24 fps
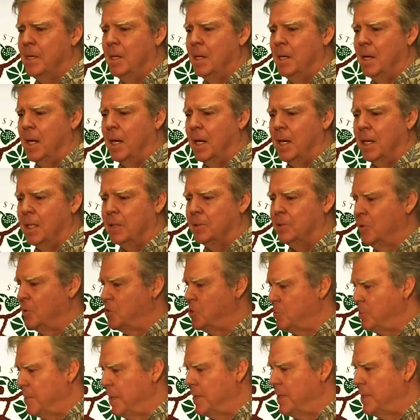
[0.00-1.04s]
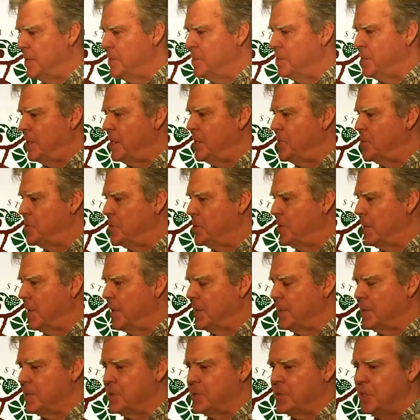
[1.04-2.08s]
don't spread the disease to
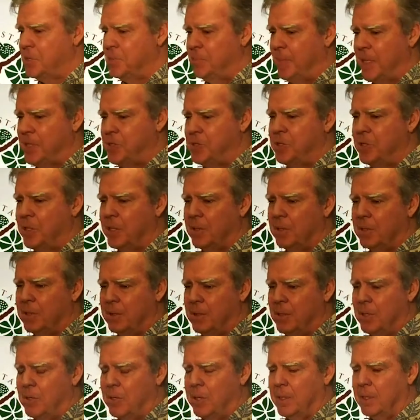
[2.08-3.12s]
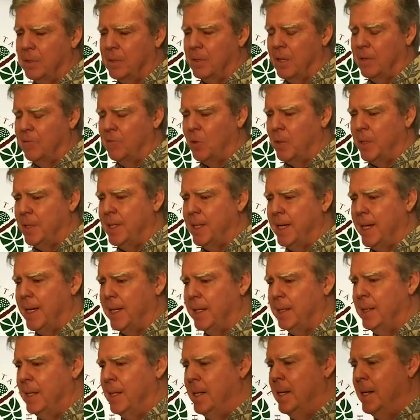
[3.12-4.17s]
others as best you can avoid that,
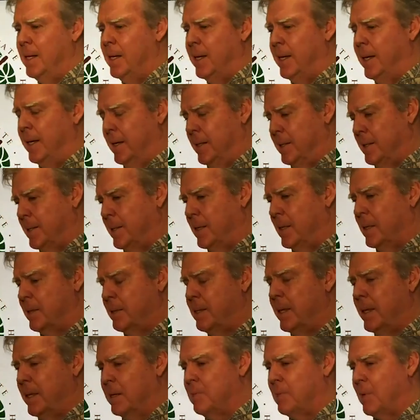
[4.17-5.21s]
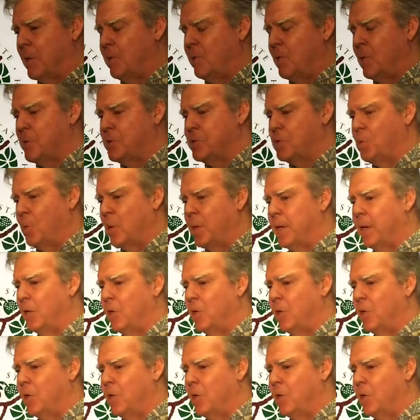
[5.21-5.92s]
and of course work at